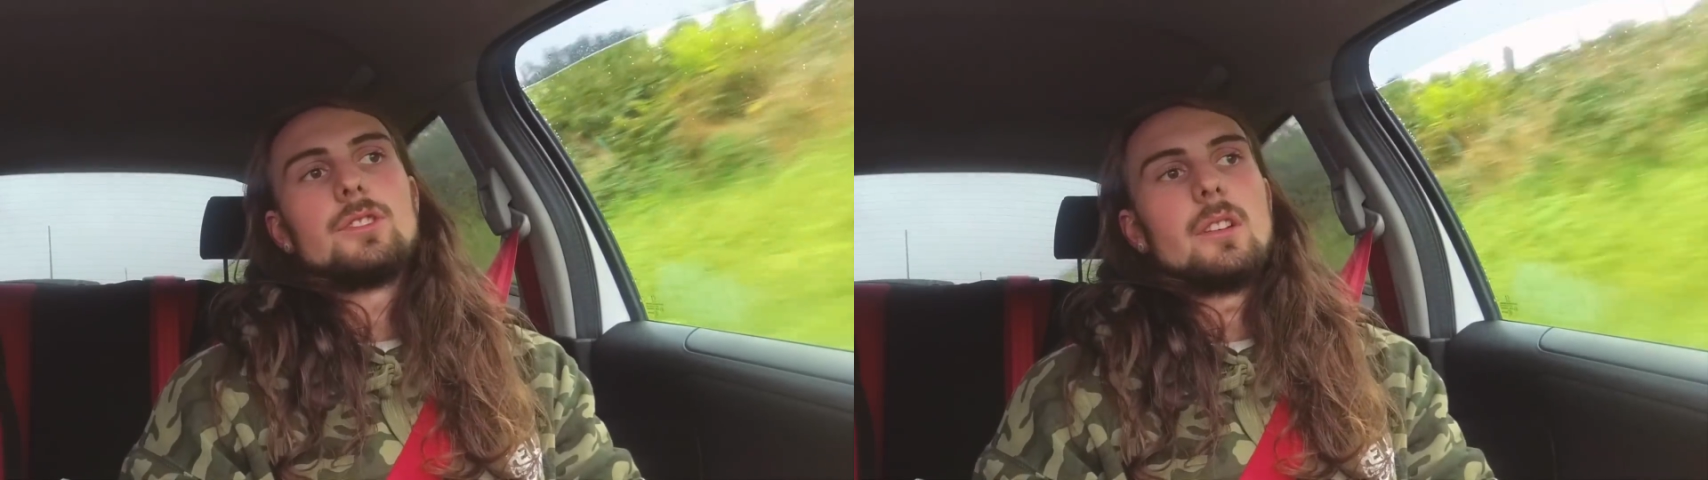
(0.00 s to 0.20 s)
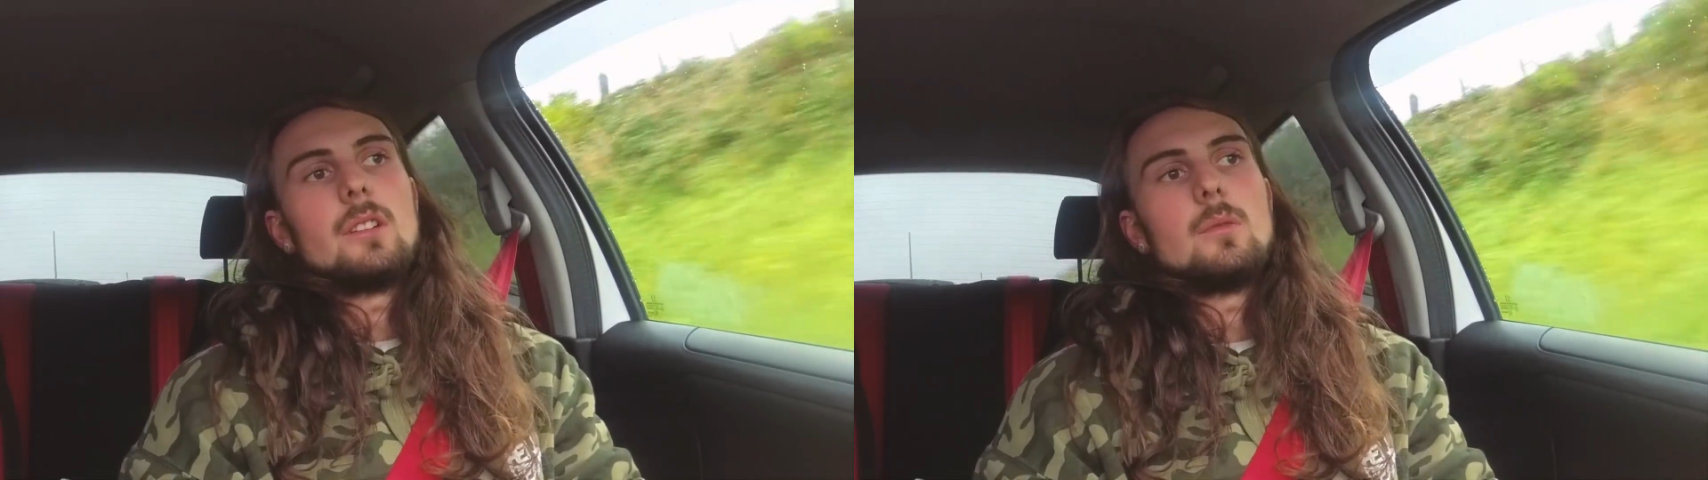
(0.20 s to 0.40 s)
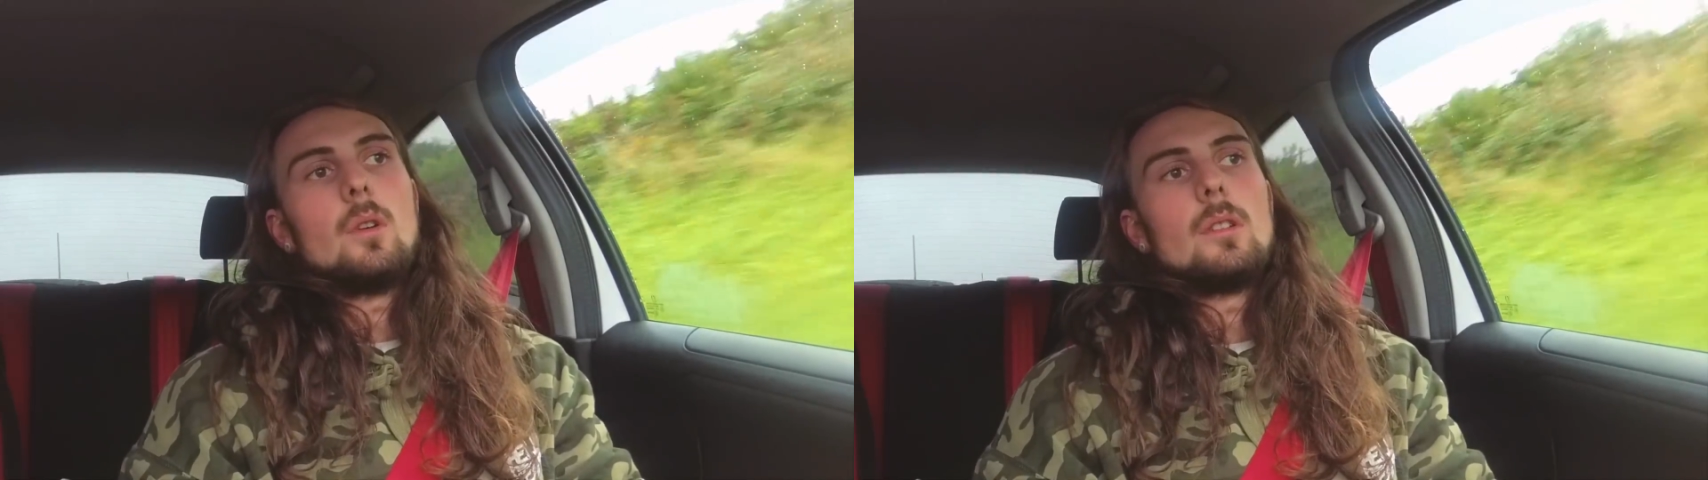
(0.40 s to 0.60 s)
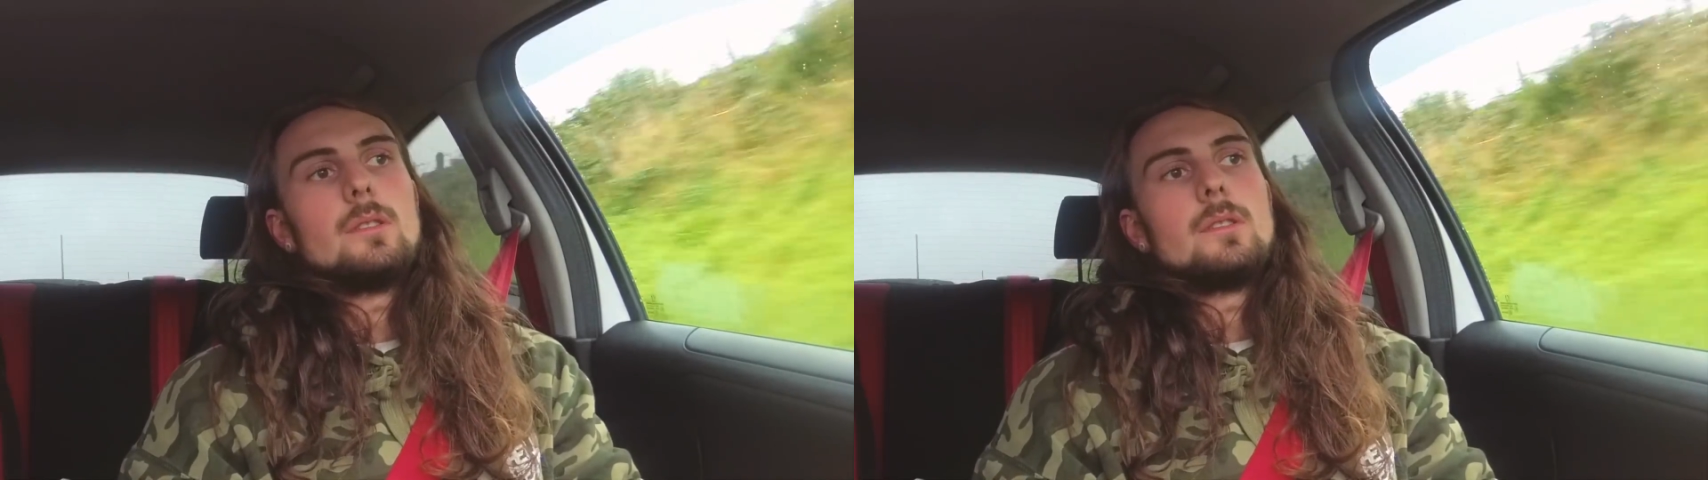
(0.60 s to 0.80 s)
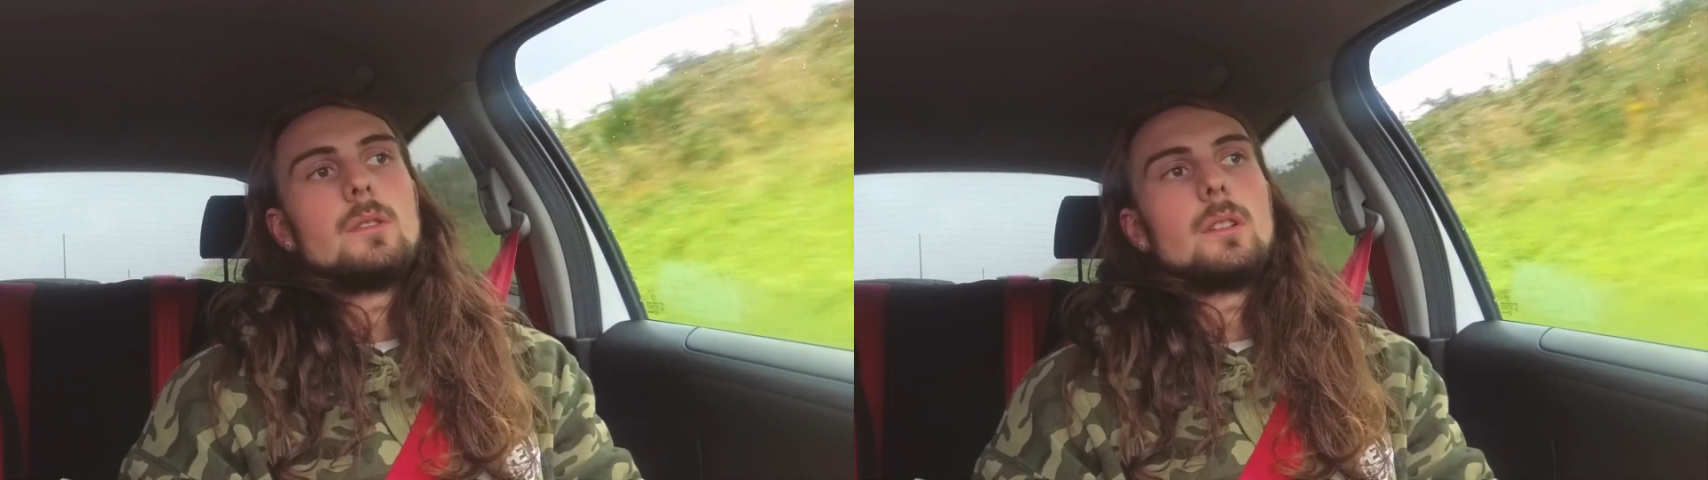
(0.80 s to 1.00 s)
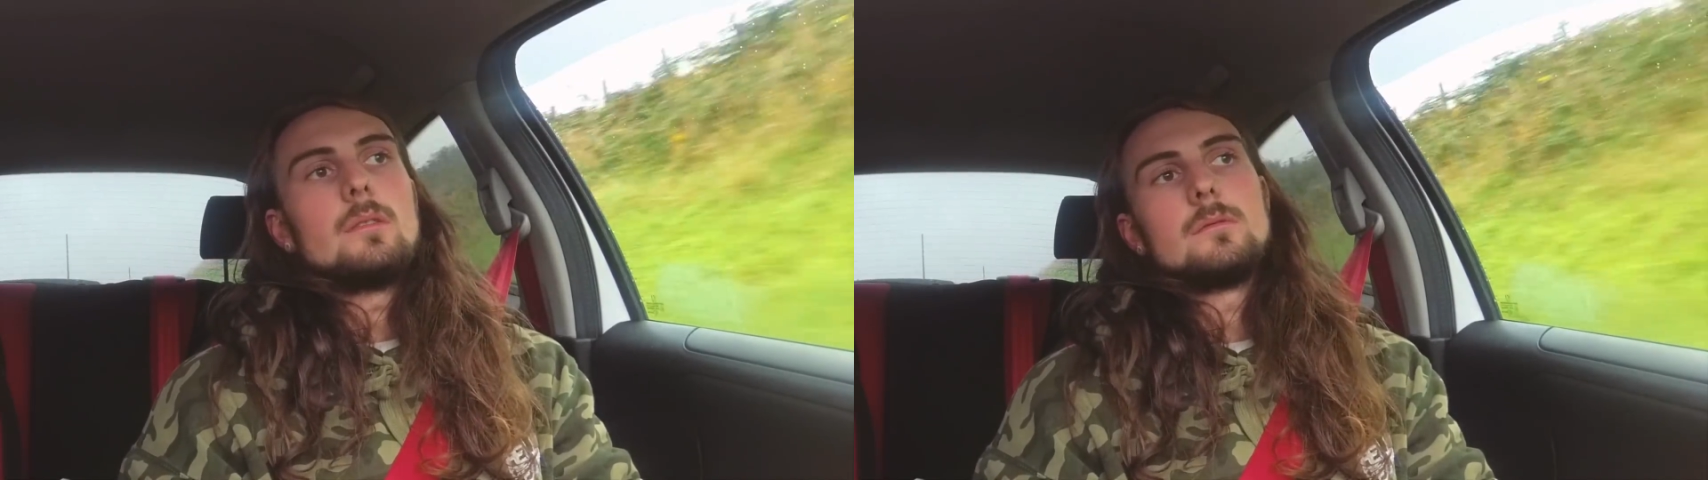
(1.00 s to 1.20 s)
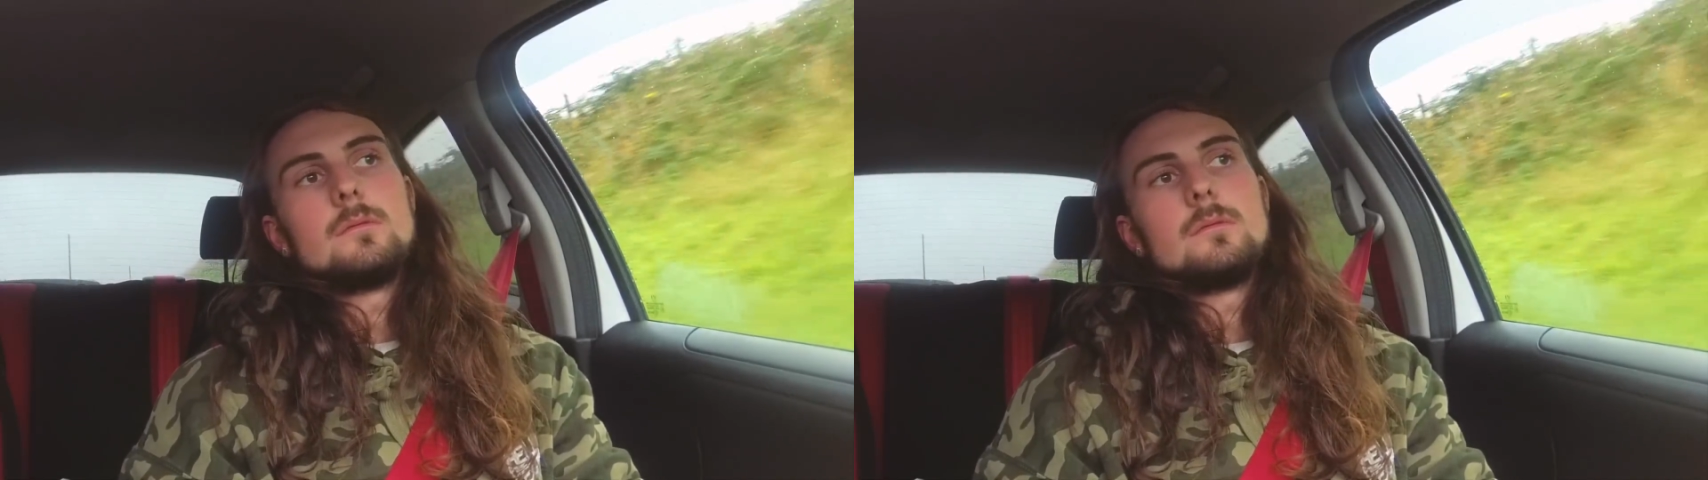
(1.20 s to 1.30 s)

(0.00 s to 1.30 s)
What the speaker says: shit, what are you doing